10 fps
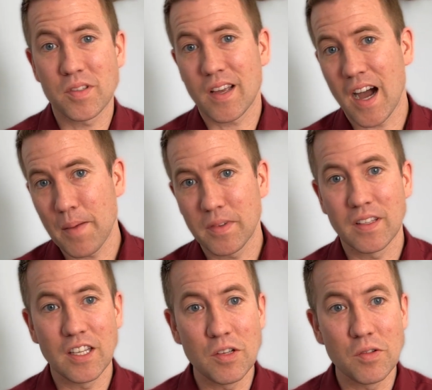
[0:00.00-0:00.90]

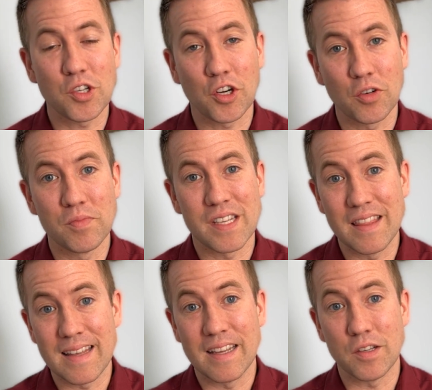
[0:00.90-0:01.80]
commonly used terms in
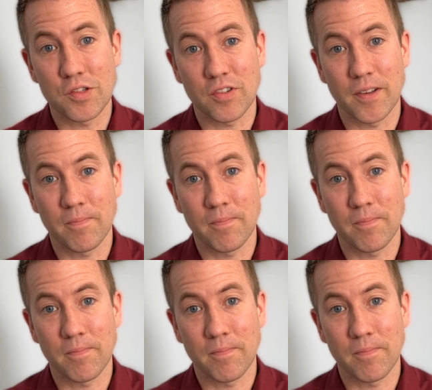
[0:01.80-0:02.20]
the industry.